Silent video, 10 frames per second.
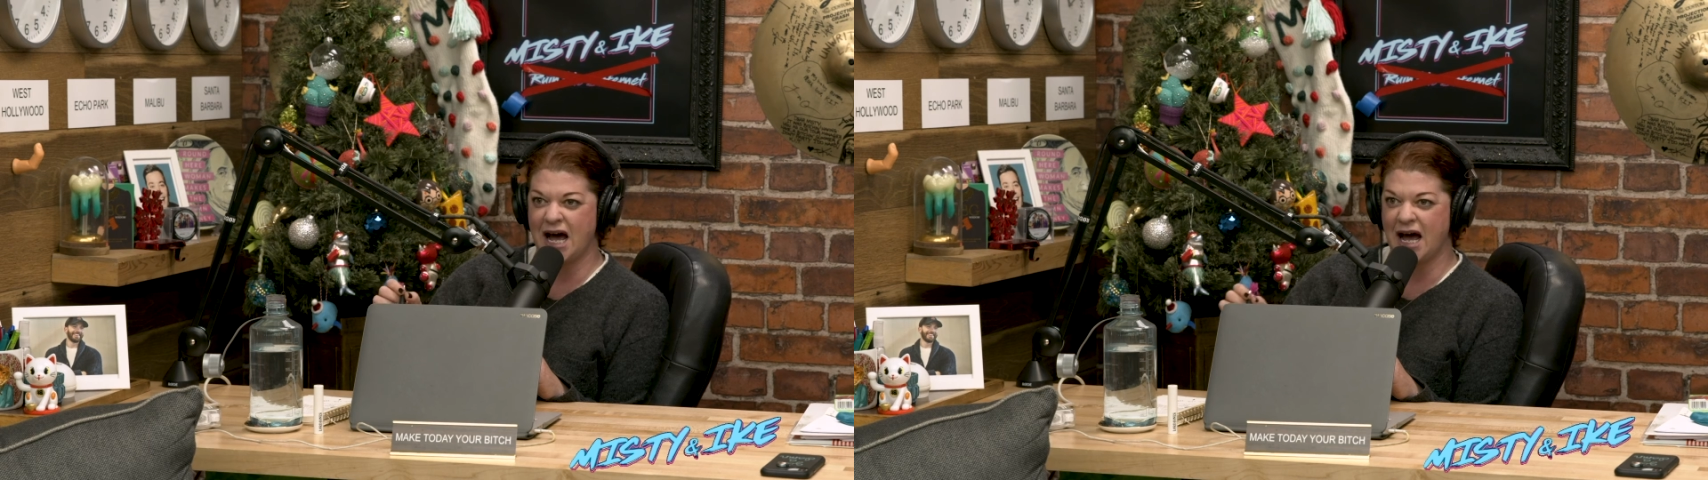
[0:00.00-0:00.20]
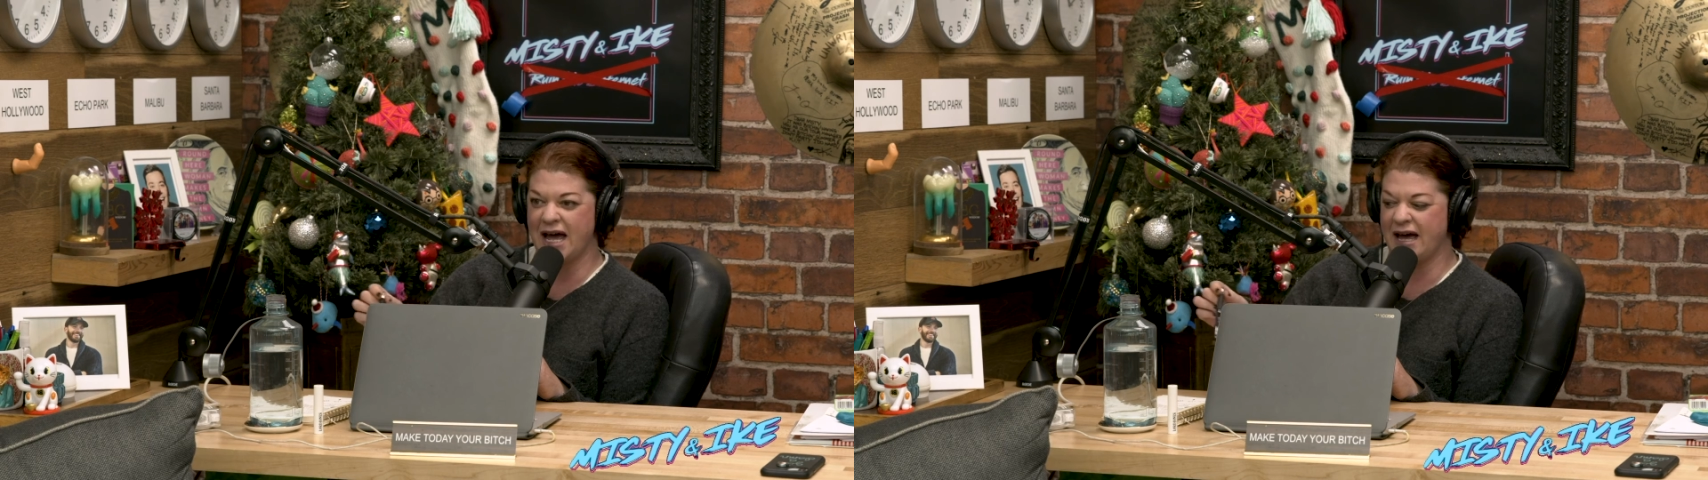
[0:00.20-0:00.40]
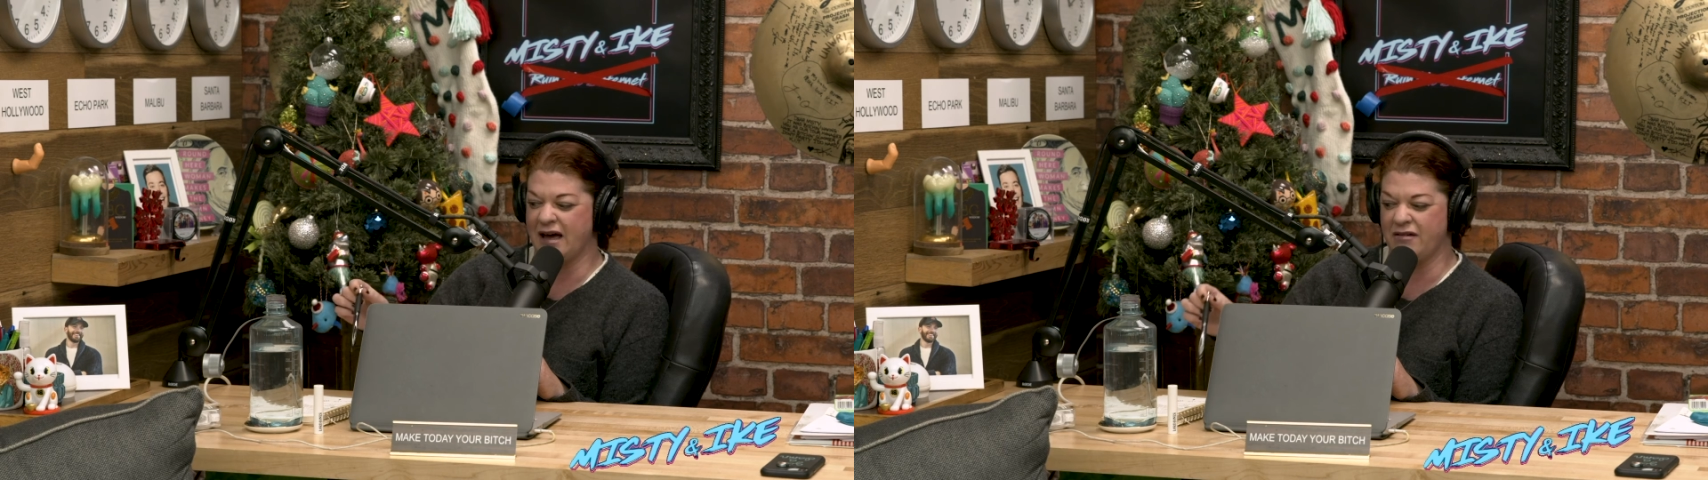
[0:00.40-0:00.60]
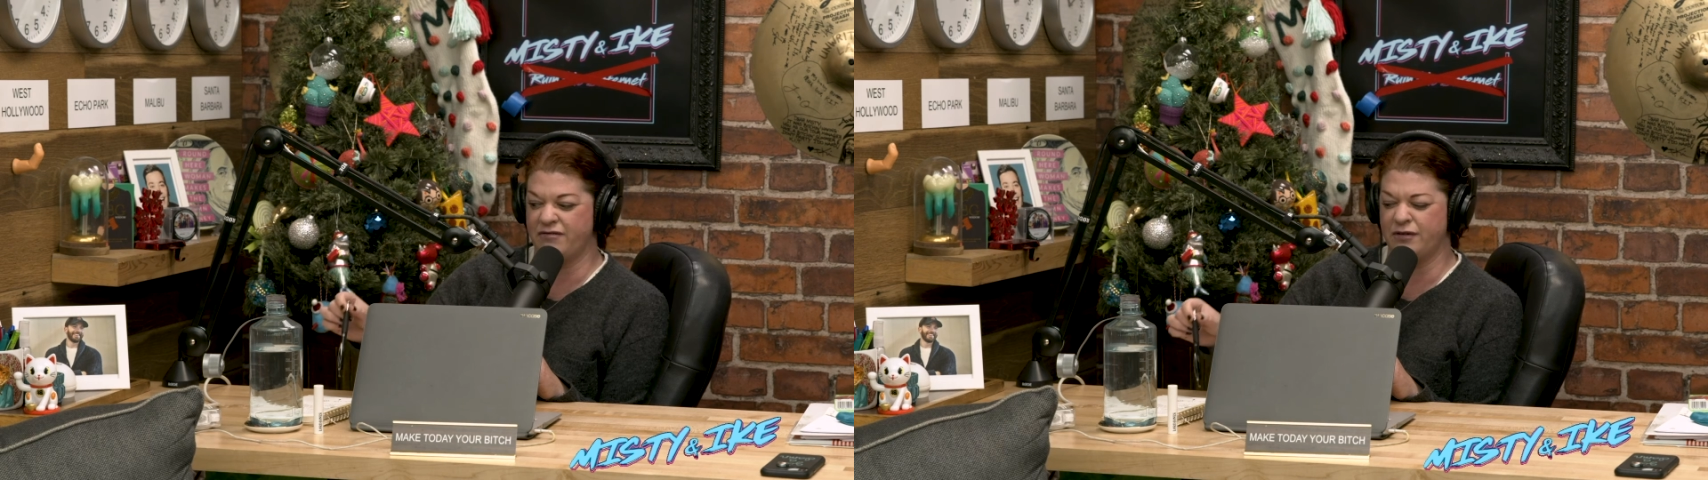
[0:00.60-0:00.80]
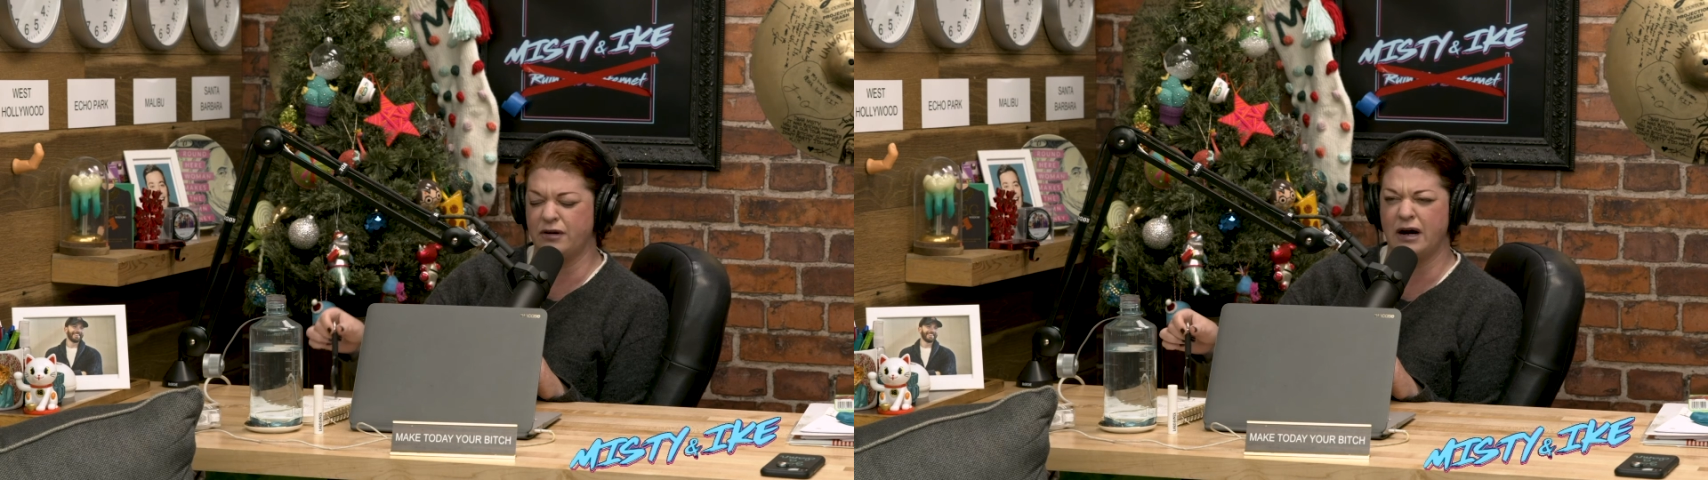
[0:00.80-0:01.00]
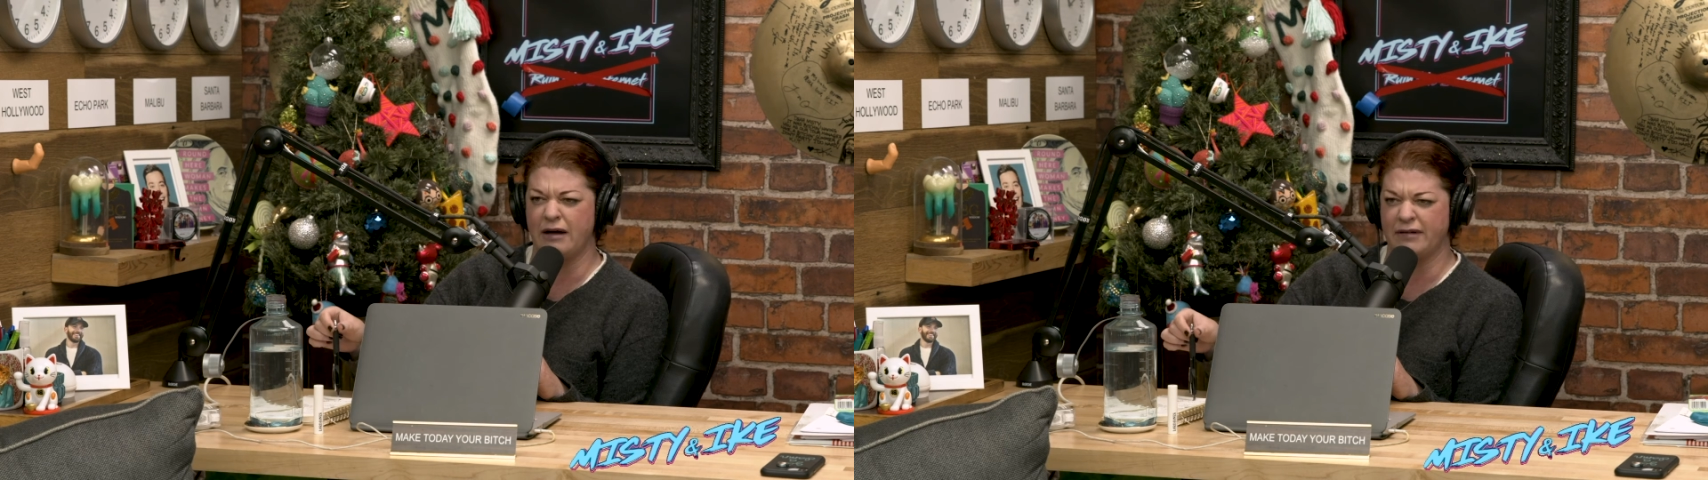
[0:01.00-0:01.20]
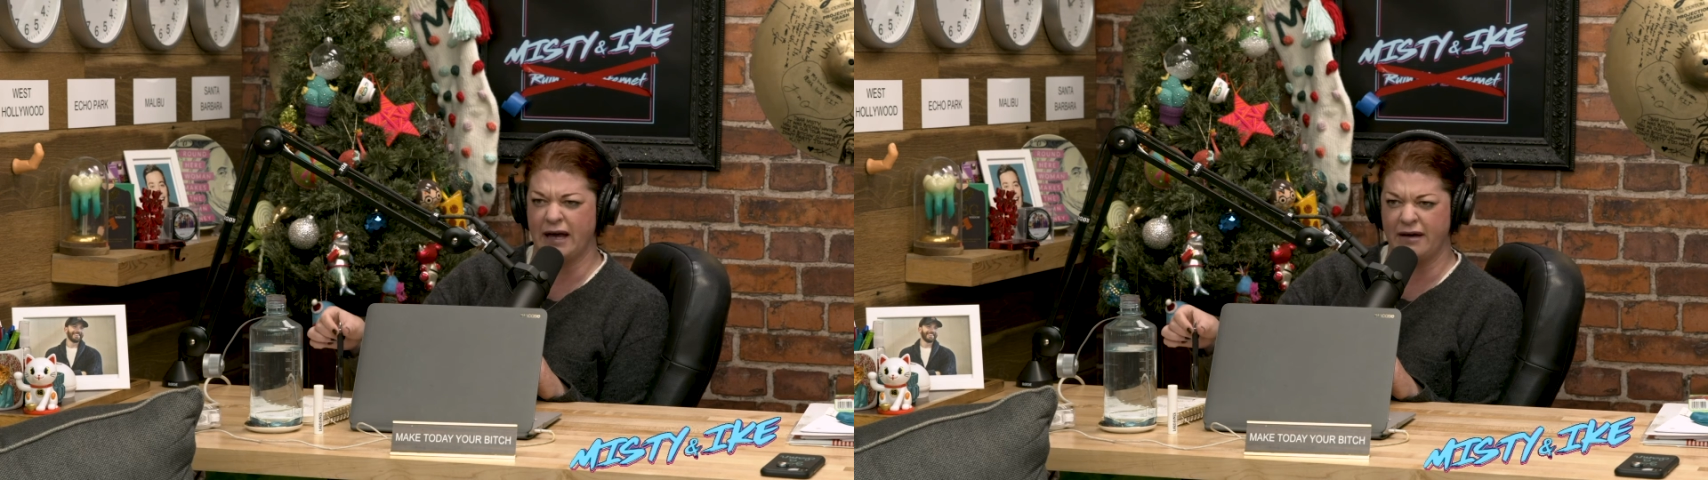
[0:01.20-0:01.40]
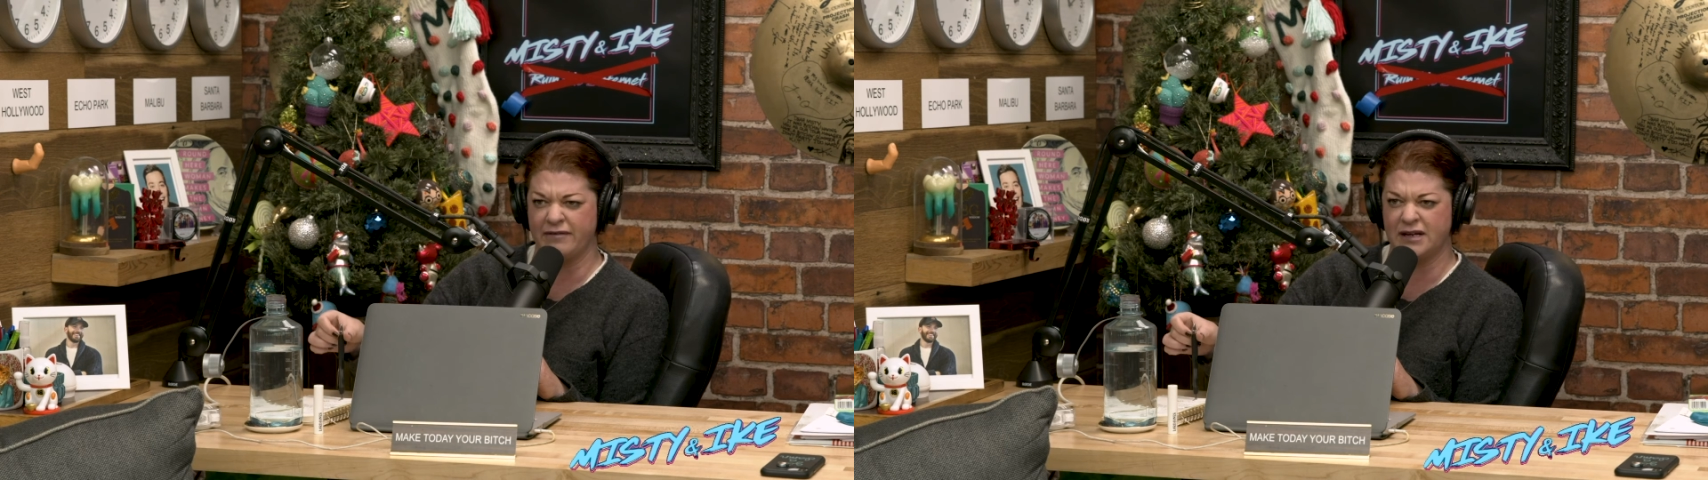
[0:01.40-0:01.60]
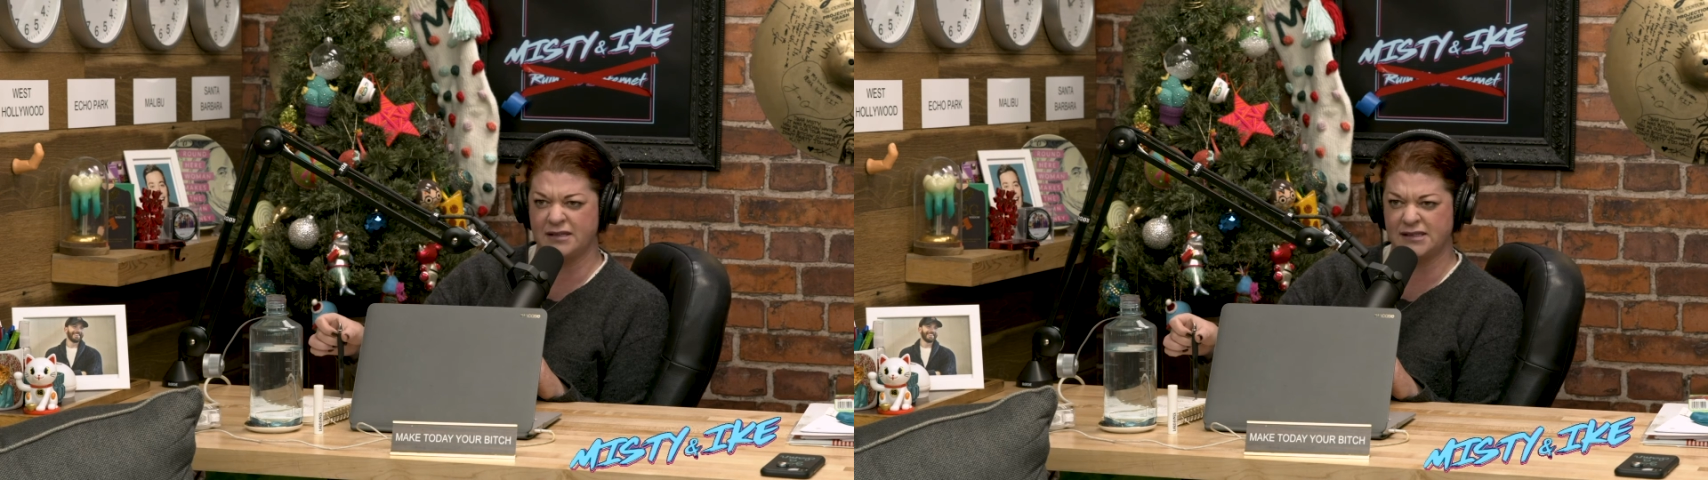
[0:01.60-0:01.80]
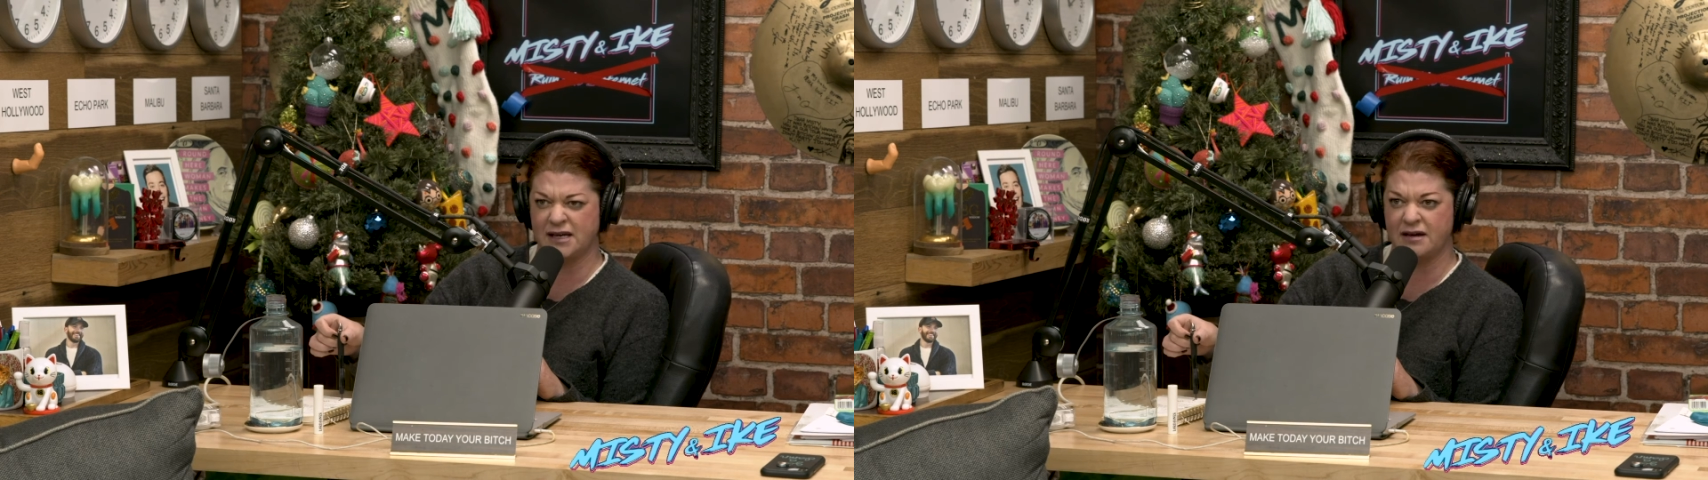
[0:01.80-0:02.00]
I have photographic
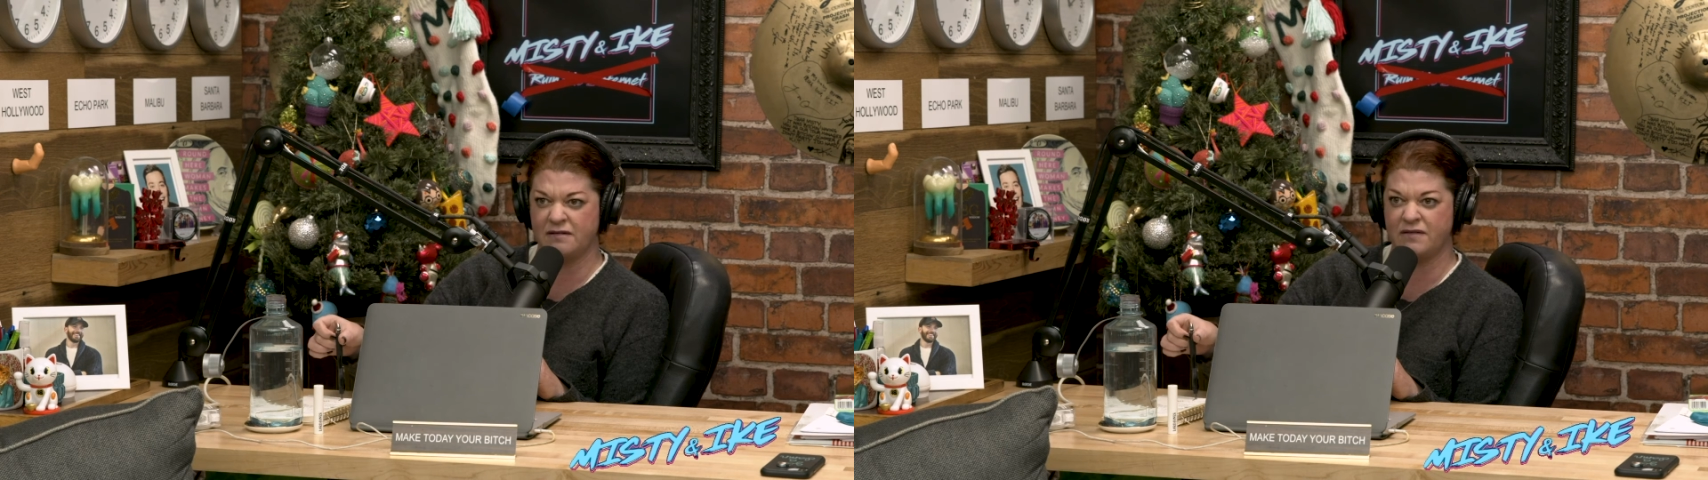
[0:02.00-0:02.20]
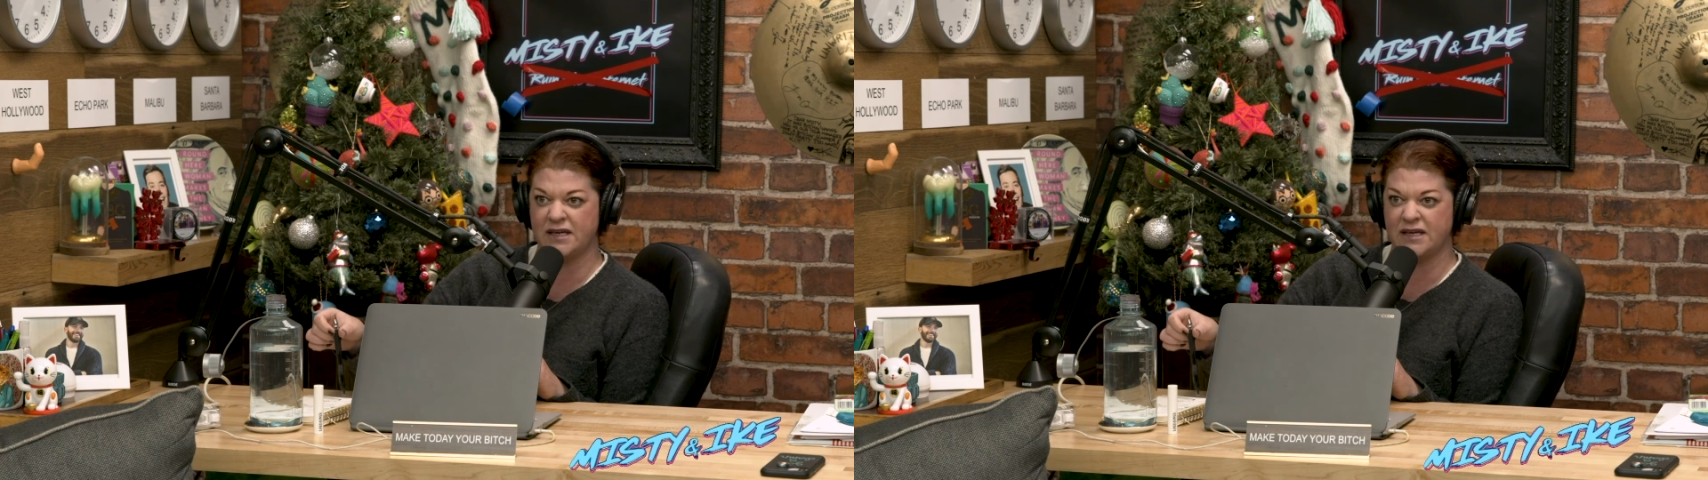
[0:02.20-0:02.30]
evidence of